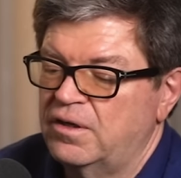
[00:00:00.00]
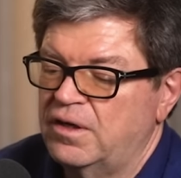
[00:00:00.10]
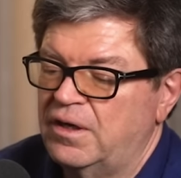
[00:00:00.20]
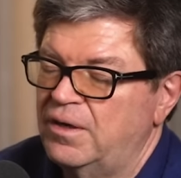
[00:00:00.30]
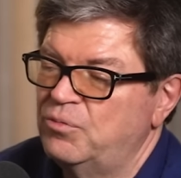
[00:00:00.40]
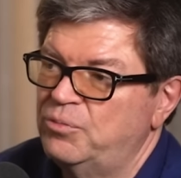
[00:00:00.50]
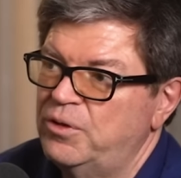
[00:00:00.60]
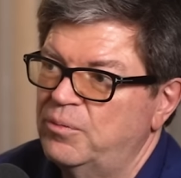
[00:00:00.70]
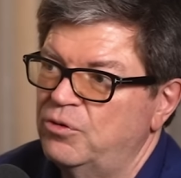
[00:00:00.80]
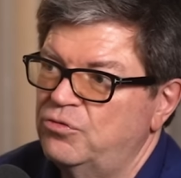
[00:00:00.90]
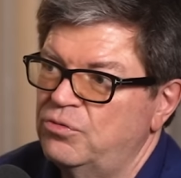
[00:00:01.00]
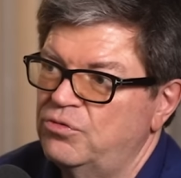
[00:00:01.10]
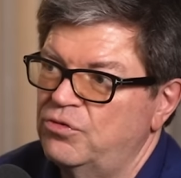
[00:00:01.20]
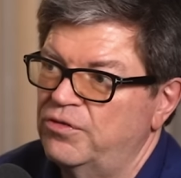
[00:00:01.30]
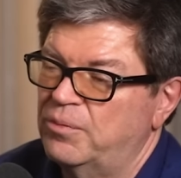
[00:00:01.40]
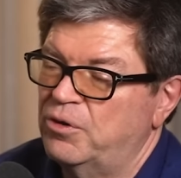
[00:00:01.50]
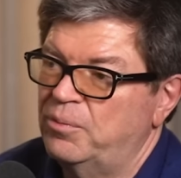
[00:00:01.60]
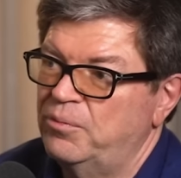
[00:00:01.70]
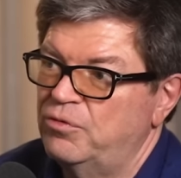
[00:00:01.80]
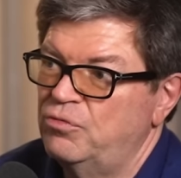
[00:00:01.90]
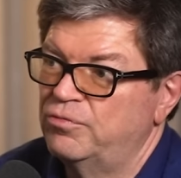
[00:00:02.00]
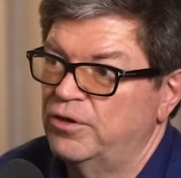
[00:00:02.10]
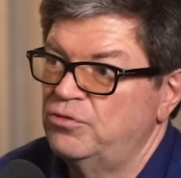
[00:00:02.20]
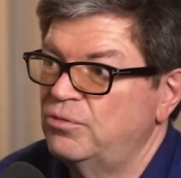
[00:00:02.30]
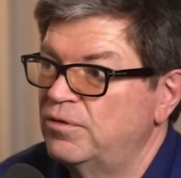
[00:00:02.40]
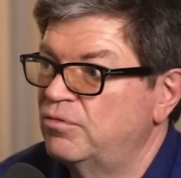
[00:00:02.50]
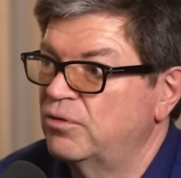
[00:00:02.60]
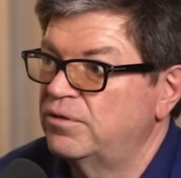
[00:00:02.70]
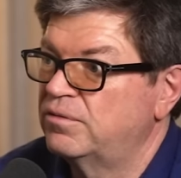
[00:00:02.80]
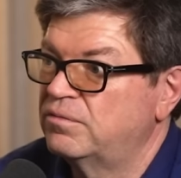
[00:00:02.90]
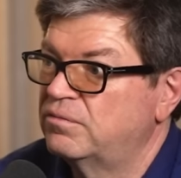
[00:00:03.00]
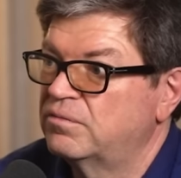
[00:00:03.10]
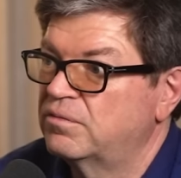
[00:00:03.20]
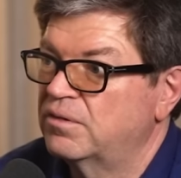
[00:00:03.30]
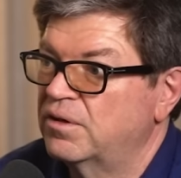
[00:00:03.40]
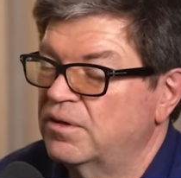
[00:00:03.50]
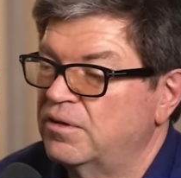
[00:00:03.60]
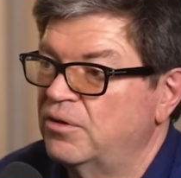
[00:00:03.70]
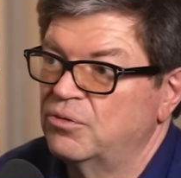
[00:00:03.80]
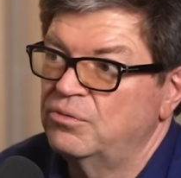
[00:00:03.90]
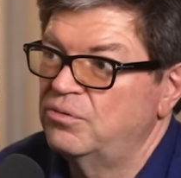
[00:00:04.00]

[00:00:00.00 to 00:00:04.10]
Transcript: LLM would be able to solve that problem if you fine tune it for it. Uh, you know, sure.